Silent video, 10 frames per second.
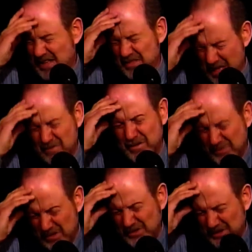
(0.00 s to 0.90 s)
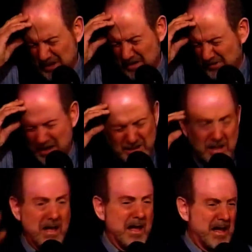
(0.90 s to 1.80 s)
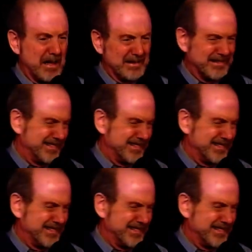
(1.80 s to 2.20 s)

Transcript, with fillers: Never fall in love again.